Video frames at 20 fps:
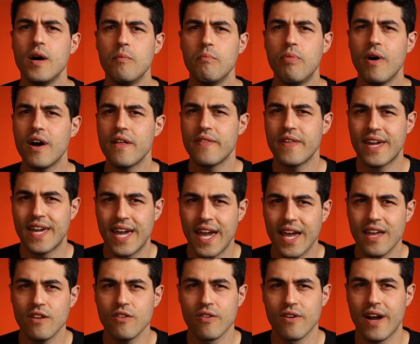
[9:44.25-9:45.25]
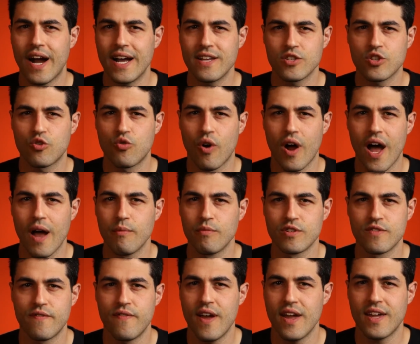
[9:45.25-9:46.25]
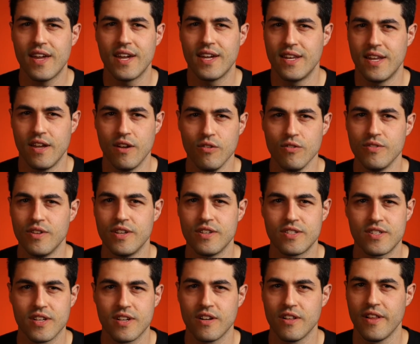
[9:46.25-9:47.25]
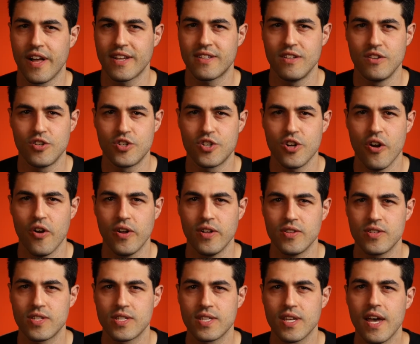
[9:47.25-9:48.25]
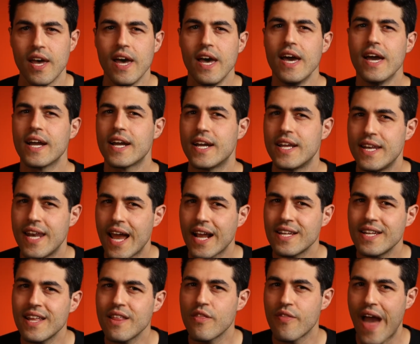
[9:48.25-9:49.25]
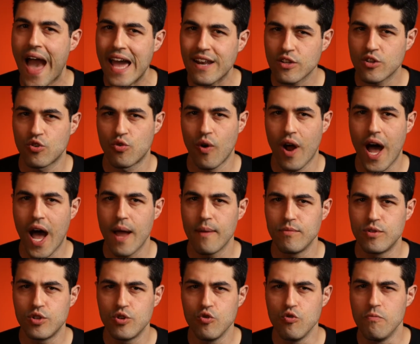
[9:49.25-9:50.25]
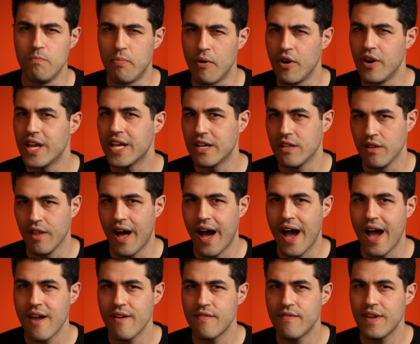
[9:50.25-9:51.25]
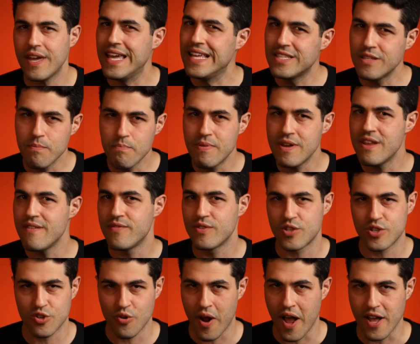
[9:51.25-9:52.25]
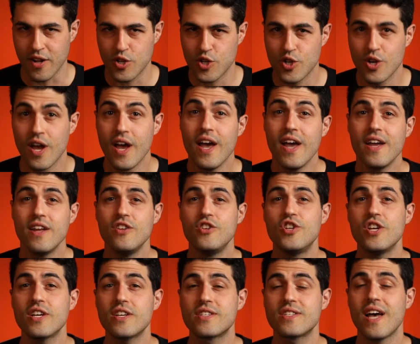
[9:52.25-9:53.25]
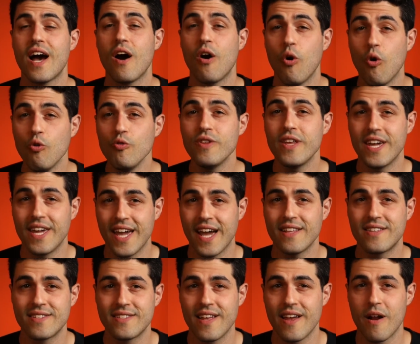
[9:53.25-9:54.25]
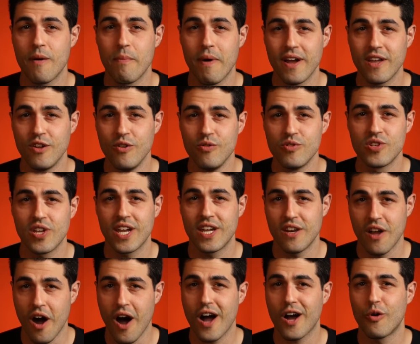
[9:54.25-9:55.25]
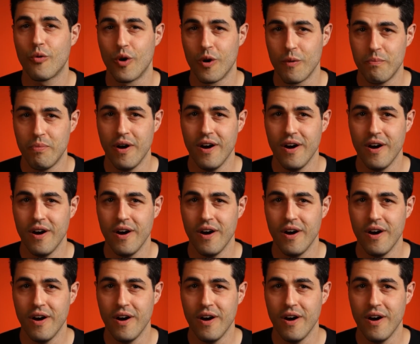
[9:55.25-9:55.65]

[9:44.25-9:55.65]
But the candle guy's crime was faking an illness to collect insurance. Connecting that crime to burning alive is a bit of a stretch. Jigsaw only gets there by using an awkward